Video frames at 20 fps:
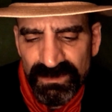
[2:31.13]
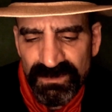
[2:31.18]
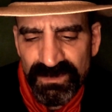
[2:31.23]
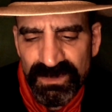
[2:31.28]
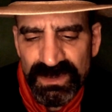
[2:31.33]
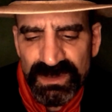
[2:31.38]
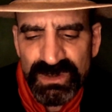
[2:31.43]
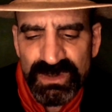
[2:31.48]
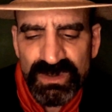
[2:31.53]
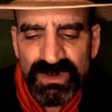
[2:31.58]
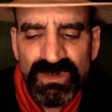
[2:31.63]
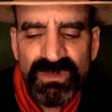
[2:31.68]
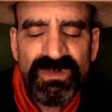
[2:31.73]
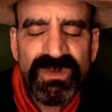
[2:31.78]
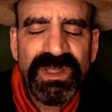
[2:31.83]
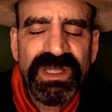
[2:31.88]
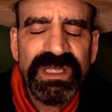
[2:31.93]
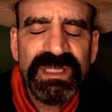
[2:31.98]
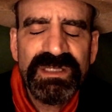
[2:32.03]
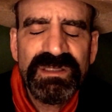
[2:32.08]
the truth
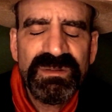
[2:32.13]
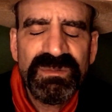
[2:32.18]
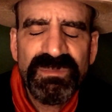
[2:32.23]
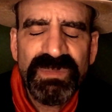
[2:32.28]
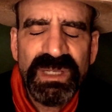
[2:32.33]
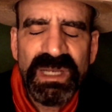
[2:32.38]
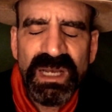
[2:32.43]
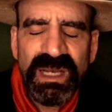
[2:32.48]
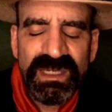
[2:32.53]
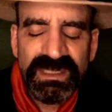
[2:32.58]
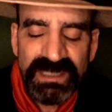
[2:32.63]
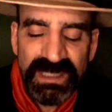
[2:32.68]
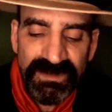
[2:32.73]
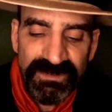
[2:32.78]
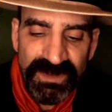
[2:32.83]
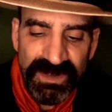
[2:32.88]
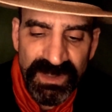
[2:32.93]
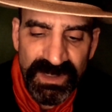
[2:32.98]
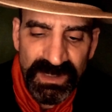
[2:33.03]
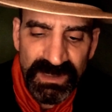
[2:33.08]
hidden behind
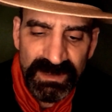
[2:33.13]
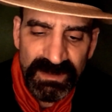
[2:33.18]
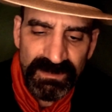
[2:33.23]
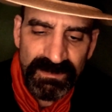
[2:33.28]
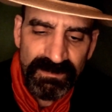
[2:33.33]
everything,